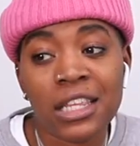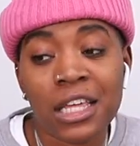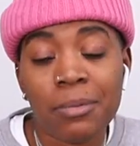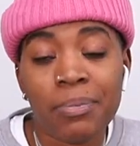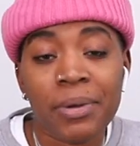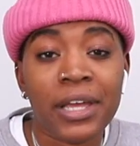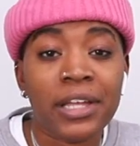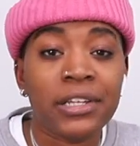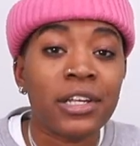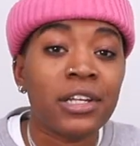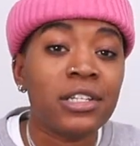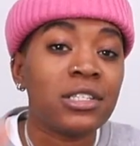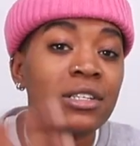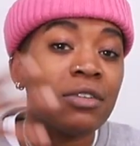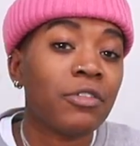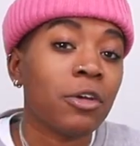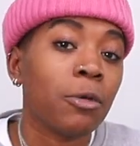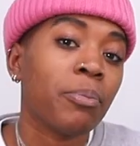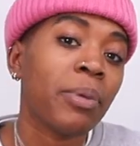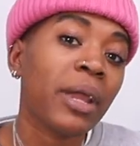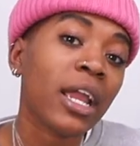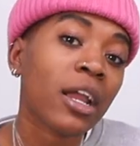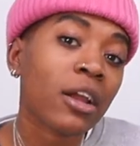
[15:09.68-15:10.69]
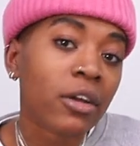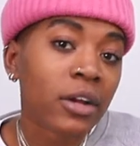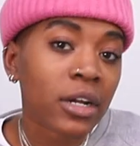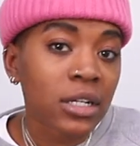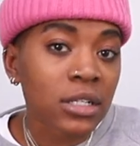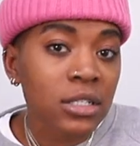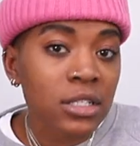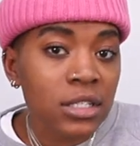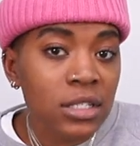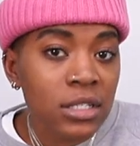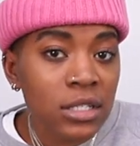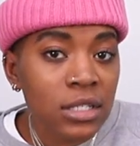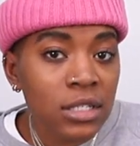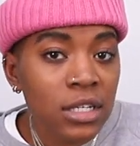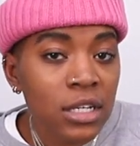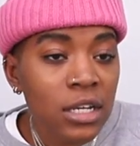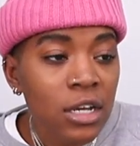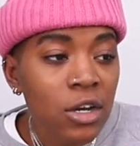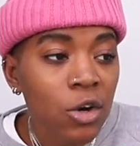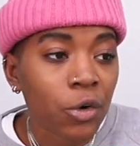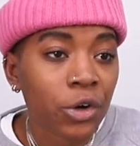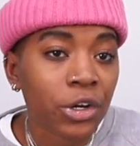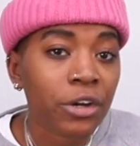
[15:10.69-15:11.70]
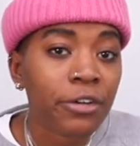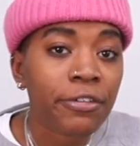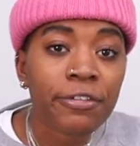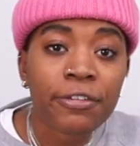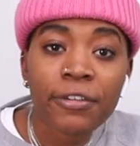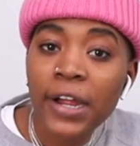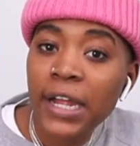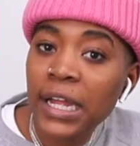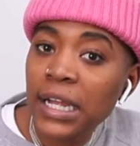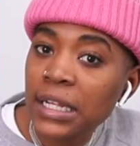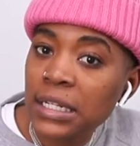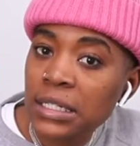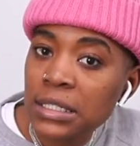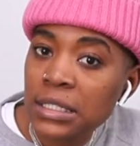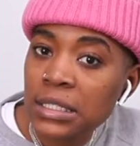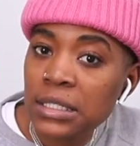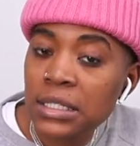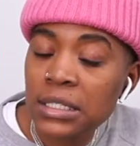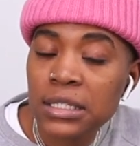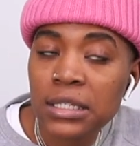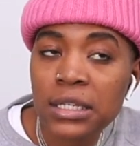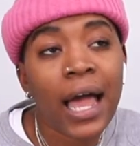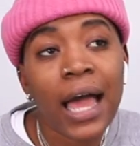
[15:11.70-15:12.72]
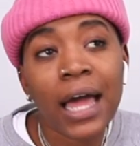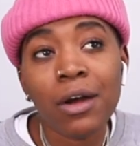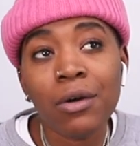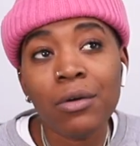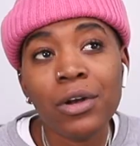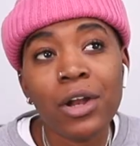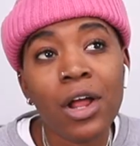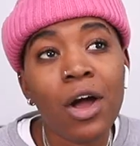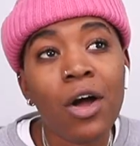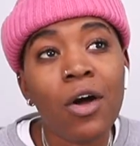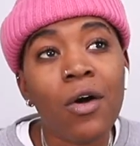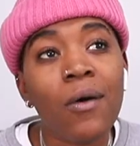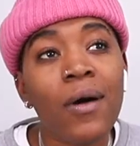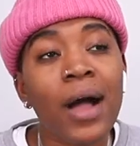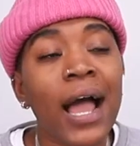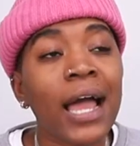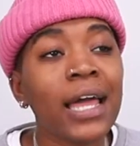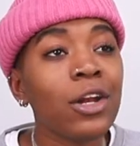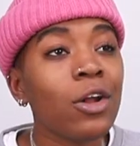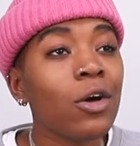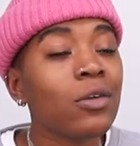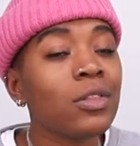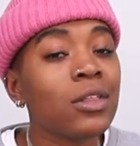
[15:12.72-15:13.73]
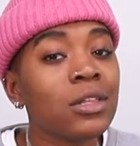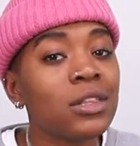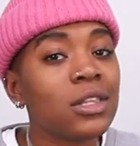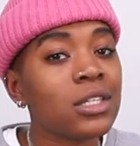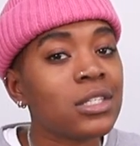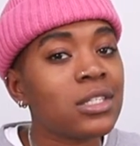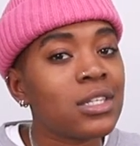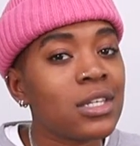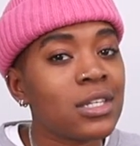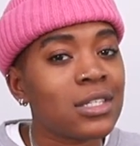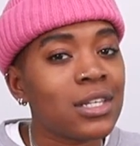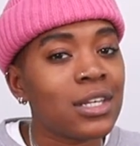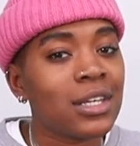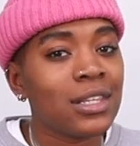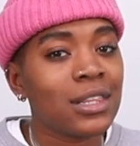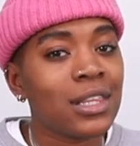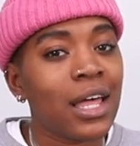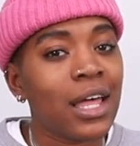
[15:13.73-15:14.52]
the opinions of your parents or your friends. I don't know. I know that this isn't